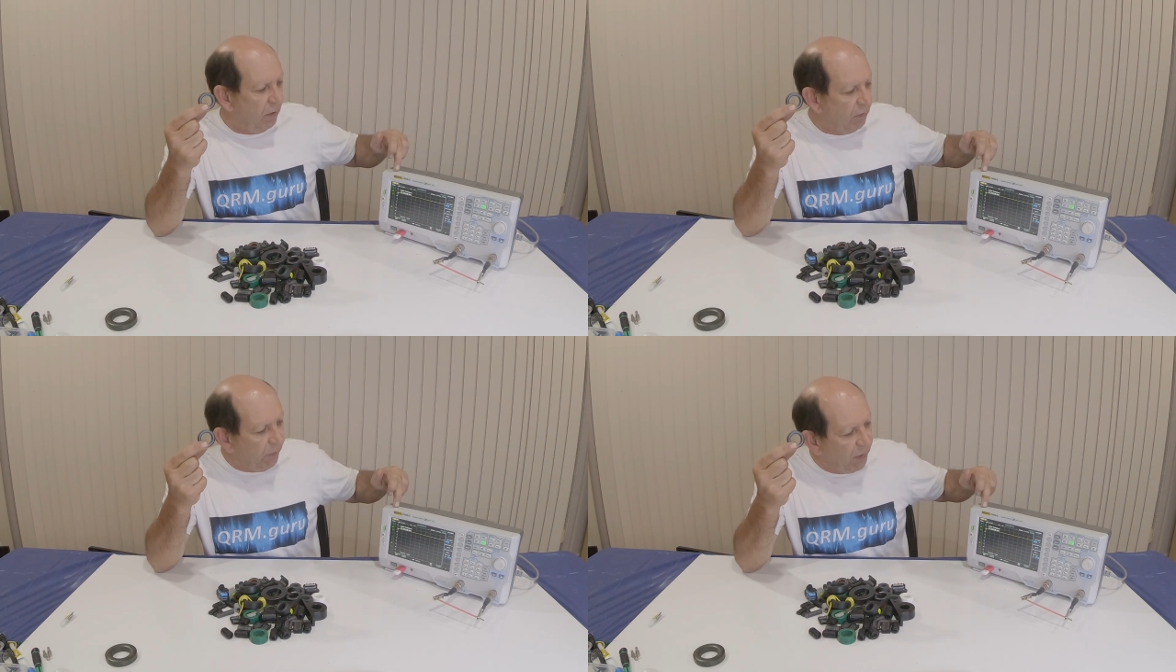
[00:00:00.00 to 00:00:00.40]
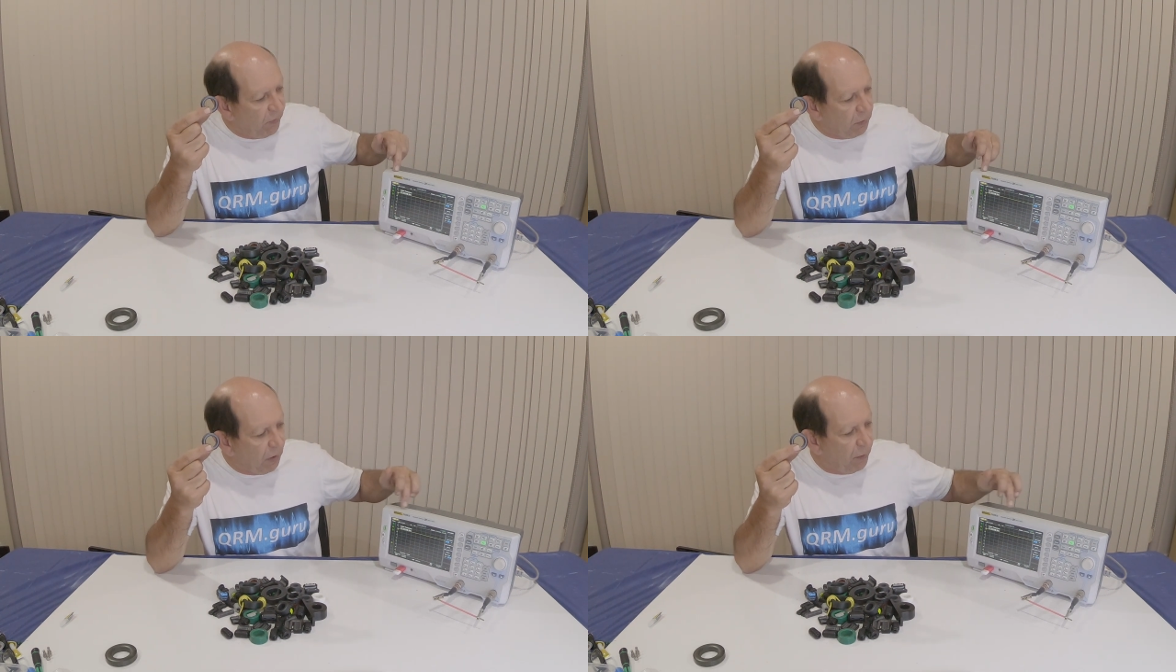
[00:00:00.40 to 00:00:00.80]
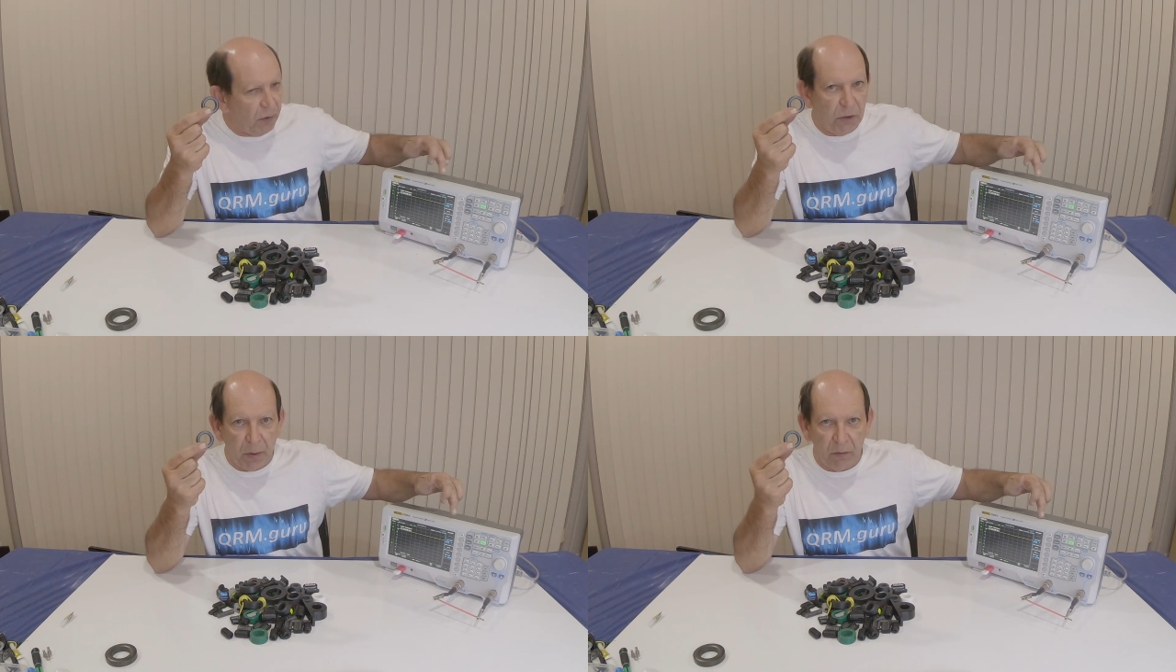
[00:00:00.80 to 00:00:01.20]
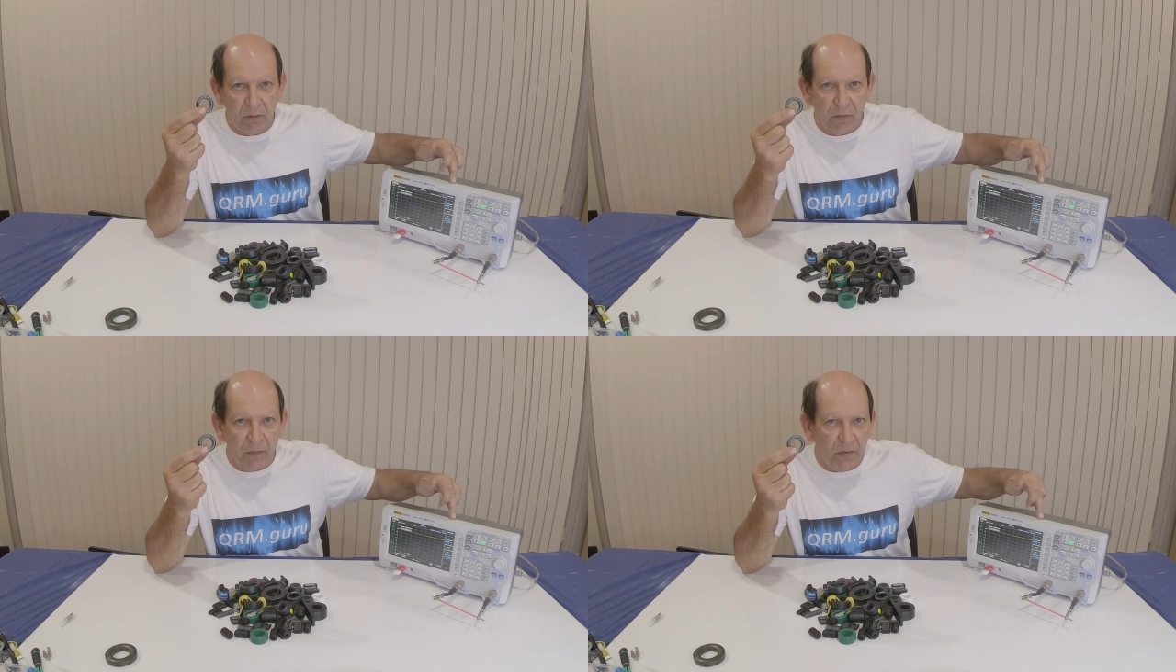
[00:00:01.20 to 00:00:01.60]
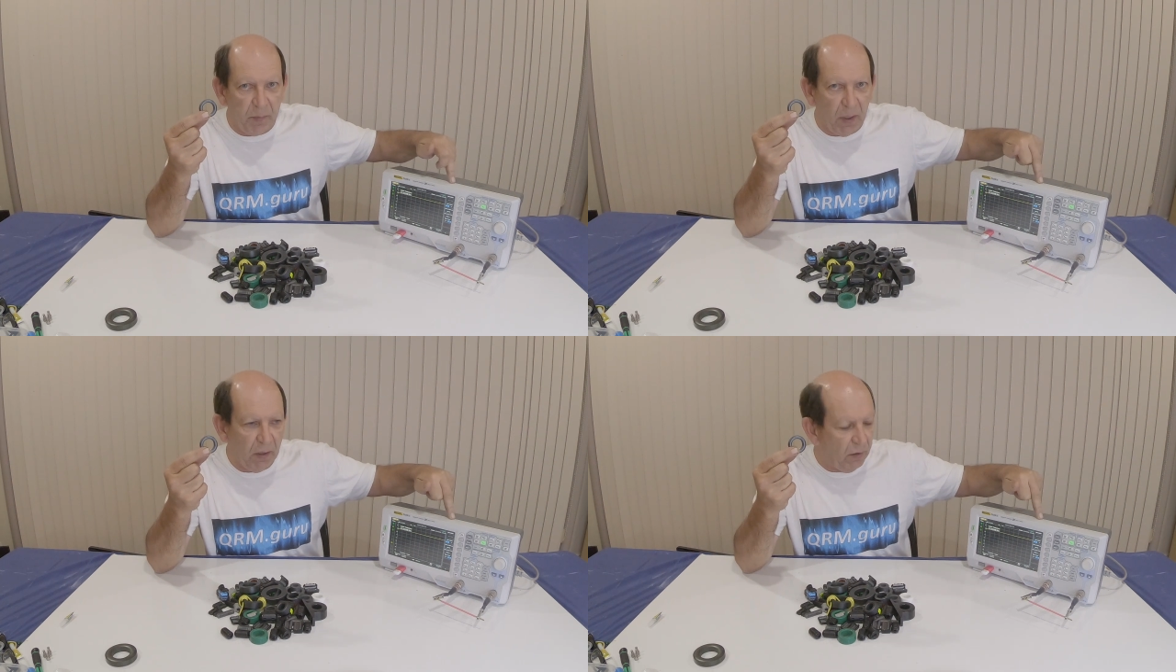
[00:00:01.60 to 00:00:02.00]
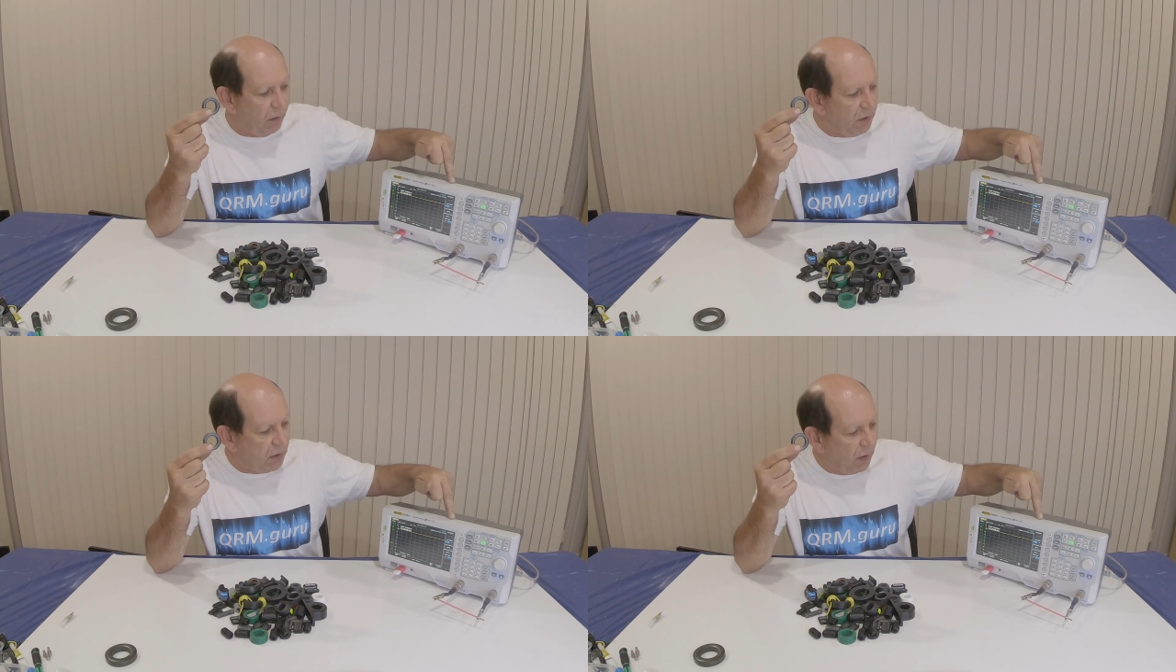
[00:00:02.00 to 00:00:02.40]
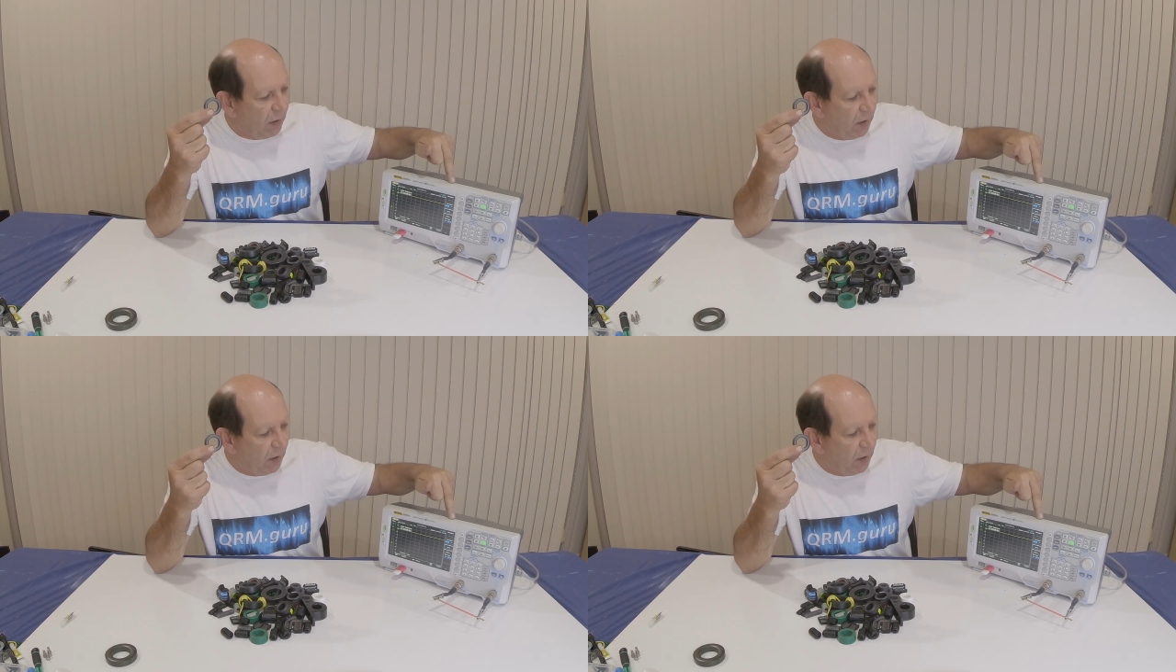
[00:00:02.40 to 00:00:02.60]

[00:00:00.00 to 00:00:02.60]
roughly 0 and 250 megahertz.